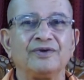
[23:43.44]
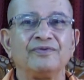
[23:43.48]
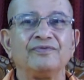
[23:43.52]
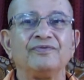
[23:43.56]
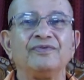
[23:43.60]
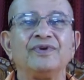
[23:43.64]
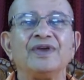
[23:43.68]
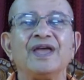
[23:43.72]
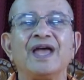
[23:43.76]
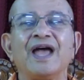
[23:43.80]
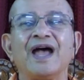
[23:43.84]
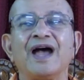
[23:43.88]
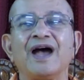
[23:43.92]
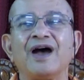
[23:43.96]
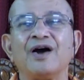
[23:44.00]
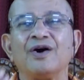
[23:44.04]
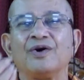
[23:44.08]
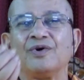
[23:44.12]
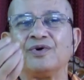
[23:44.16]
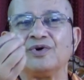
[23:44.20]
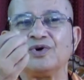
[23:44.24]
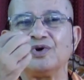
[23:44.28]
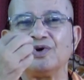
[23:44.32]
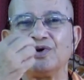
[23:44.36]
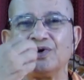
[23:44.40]
We
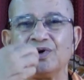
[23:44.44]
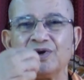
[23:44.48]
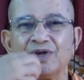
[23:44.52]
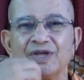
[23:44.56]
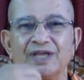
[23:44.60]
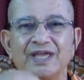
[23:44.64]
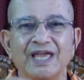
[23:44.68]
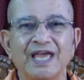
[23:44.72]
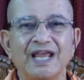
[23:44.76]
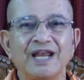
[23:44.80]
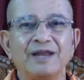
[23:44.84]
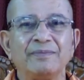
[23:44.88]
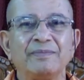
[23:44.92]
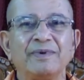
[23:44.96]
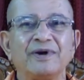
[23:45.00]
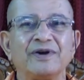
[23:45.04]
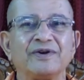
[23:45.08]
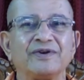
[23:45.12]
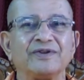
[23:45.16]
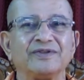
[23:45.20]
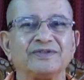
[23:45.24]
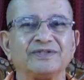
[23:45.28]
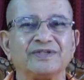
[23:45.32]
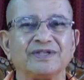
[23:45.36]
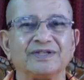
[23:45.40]
have
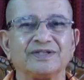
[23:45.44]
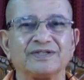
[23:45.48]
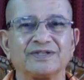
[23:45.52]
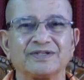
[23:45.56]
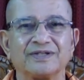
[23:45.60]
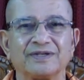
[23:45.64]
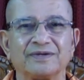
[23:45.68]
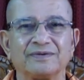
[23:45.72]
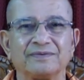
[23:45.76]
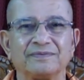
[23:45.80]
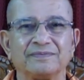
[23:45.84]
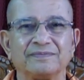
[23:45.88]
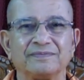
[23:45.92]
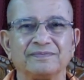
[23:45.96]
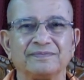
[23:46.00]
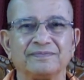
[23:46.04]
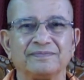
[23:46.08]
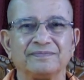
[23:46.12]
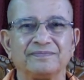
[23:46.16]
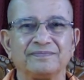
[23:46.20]
alimentary system.